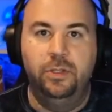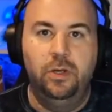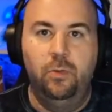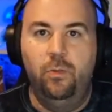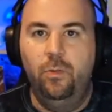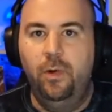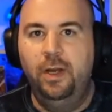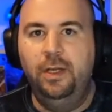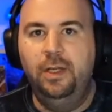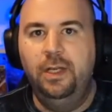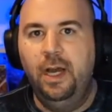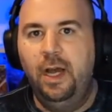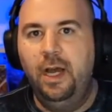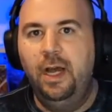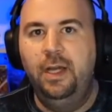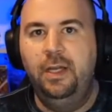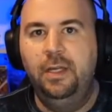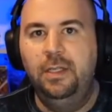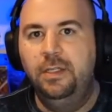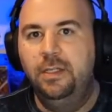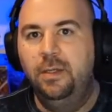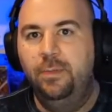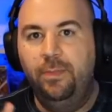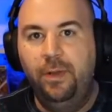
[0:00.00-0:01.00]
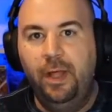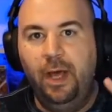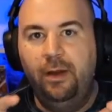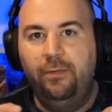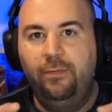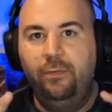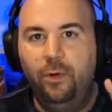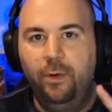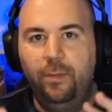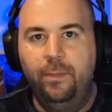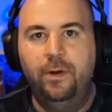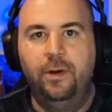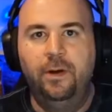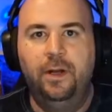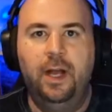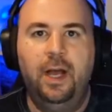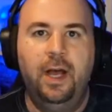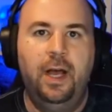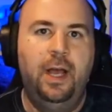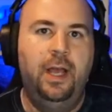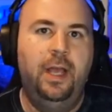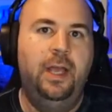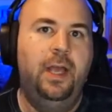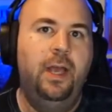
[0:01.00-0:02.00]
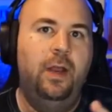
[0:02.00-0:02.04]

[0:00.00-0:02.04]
and one guy is a platformer guy,